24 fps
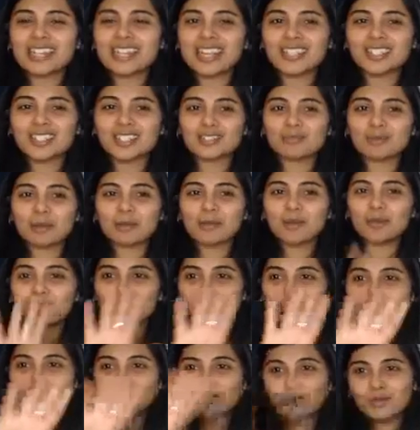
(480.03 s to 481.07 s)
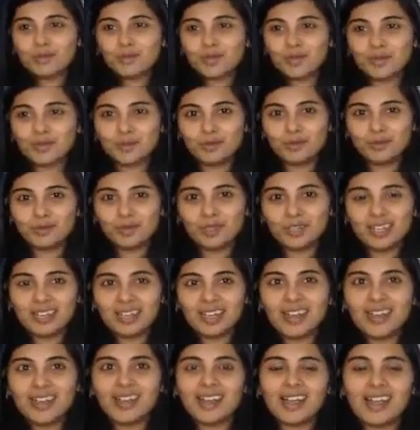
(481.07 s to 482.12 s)
dances. Remember, do, do,
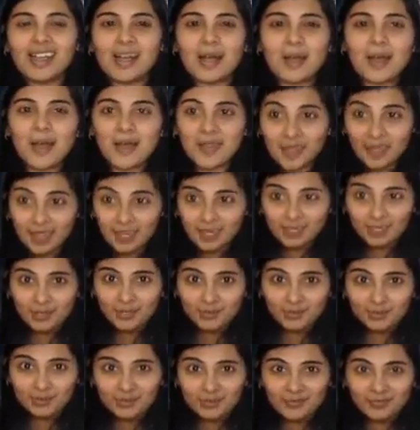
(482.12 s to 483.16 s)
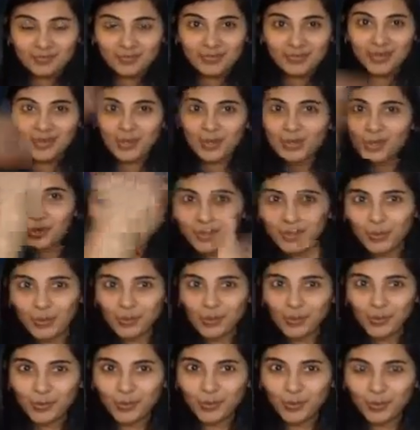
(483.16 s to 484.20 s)
and then do,
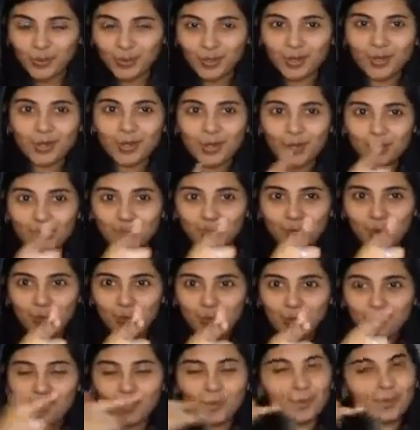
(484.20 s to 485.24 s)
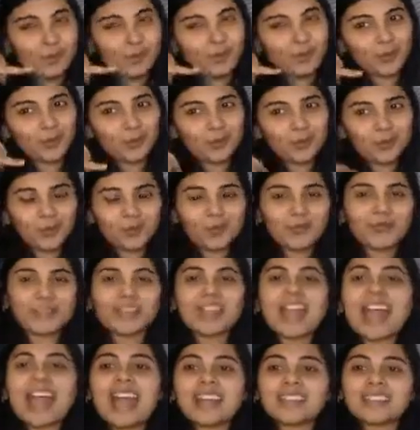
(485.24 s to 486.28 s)
do, do, do,
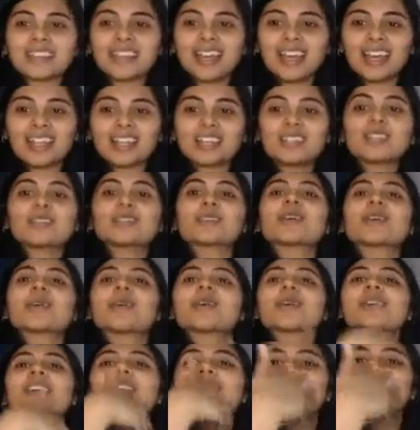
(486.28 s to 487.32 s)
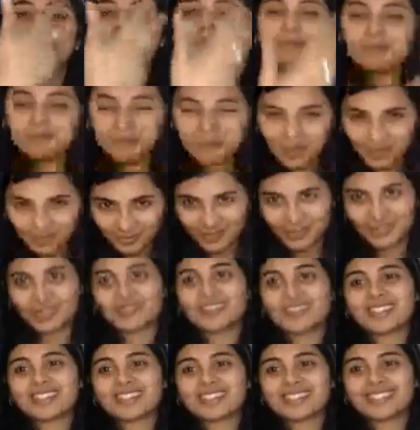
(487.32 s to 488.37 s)
and then you're going to be of
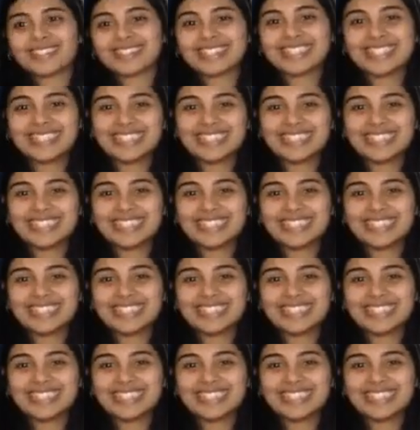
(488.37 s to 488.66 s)
service.